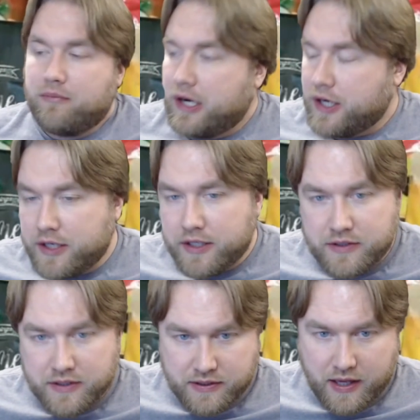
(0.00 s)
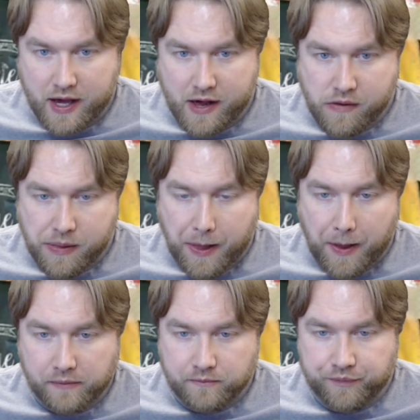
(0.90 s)
Hers is a
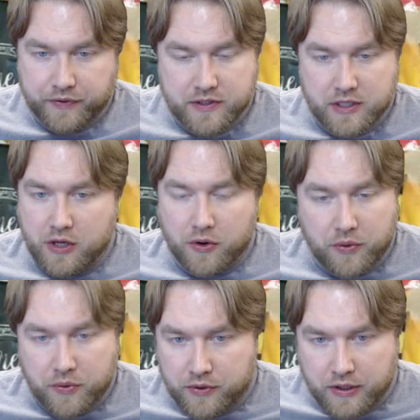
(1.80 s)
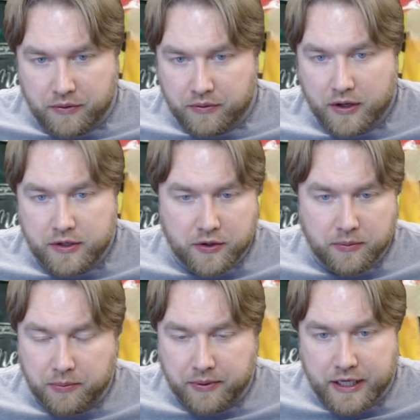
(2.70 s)

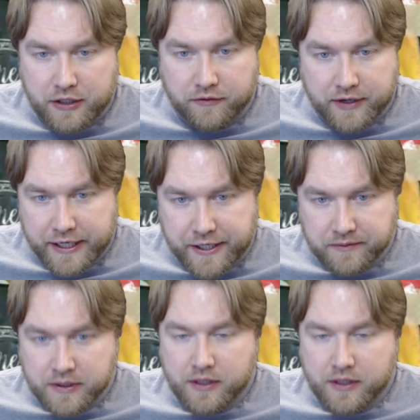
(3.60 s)
notable brand over here.